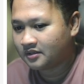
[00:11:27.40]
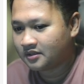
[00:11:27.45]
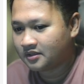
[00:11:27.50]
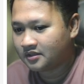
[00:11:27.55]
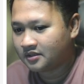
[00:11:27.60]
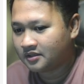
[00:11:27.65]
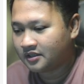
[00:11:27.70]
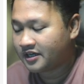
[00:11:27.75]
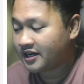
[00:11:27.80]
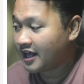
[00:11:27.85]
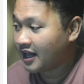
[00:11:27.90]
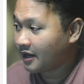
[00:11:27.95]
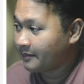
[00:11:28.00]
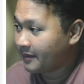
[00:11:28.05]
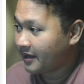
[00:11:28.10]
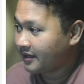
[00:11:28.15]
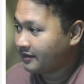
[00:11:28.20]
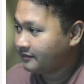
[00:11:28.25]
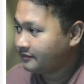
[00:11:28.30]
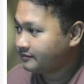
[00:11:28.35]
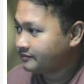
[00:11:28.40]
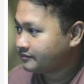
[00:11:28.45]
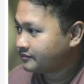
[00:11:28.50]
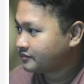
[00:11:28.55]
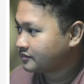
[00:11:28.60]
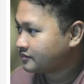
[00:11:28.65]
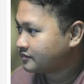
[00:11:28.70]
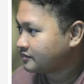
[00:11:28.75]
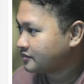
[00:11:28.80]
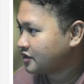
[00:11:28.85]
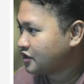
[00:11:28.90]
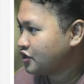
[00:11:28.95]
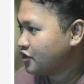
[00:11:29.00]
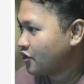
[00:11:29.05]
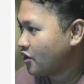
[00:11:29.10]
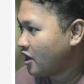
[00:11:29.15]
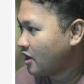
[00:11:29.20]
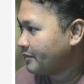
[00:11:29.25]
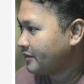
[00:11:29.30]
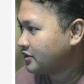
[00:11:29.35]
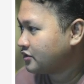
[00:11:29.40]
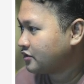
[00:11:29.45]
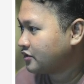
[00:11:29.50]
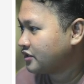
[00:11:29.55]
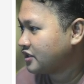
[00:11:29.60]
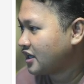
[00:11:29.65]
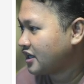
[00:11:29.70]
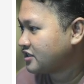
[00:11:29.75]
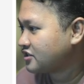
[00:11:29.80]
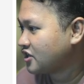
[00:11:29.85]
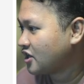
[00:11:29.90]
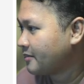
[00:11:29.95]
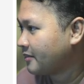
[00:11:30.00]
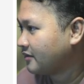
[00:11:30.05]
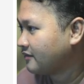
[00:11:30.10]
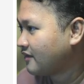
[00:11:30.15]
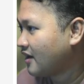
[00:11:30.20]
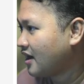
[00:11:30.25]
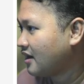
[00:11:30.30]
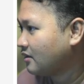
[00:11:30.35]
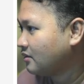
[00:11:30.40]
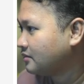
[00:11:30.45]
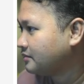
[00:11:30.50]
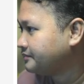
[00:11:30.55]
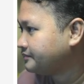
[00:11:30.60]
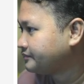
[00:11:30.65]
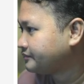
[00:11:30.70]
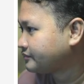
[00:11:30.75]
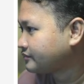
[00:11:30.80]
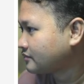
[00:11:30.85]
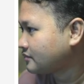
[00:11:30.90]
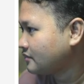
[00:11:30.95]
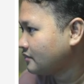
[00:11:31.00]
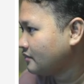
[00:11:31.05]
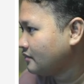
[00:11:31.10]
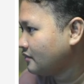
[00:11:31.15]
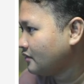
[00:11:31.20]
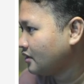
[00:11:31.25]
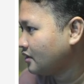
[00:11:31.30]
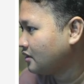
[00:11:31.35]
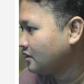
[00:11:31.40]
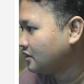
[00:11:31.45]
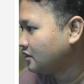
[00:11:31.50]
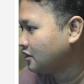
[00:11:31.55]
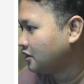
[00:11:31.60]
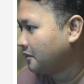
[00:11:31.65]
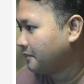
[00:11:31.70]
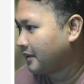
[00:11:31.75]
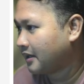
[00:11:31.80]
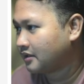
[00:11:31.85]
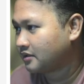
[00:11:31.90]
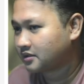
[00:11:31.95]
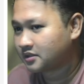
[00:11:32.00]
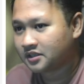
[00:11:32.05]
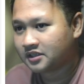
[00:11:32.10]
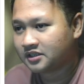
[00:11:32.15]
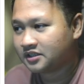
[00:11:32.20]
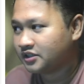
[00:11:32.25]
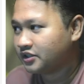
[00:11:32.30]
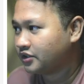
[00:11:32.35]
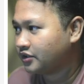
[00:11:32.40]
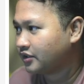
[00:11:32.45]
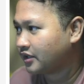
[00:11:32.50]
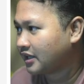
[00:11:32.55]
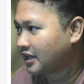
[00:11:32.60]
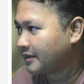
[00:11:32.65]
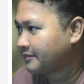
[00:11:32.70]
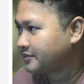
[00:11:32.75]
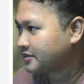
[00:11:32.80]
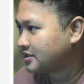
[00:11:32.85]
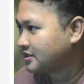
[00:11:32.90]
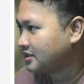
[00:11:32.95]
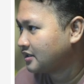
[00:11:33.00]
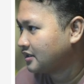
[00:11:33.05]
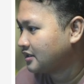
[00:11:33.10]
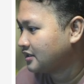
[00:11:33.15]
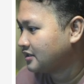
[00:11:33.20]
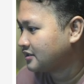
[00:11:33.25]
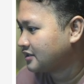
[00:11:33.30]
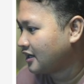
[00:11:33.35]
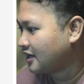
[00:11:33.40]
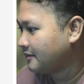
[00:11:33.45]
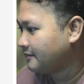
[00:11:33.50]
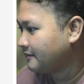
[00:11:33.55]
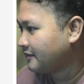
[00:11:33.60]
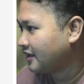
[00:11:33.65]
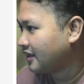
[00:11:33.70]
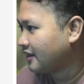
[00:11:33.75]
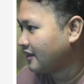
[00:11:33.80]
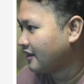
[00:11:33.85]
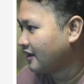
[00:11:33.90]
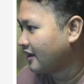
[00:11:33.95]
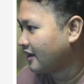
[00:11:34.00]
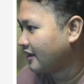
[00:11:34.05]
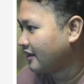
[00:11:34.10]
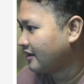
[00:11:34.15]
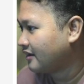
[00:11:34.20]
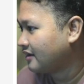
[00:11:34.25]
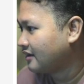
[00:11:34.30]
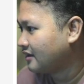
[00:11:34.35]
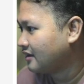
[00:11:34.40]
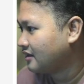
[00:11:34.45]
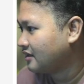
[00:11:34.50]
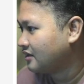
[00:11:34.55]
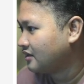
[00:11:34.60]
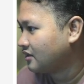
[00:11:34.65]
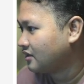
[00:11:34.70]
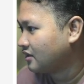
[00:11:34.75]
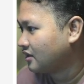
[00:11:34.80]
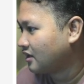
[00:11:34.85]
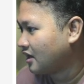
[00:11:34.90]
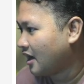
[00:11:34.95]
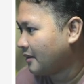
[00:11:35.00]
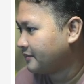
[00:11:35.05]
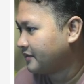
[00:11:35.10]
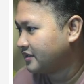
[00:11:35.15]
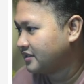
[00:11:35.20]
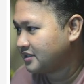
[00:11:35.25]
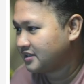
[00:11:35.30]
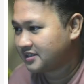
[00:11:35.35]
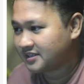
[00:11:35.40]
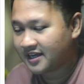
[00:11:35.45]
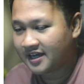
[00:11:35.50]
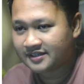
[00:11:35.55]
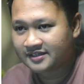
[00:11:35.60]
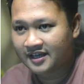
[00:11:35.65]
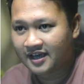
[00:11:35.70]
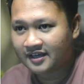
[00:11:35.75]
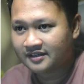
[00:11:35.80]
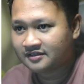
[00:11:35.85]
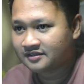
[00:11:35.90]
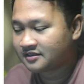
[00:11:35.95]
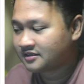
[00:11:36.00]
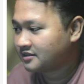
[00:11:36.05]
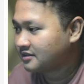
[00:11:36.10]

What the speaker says: new element to the HTML file about the new elapsed time, and then update the CSS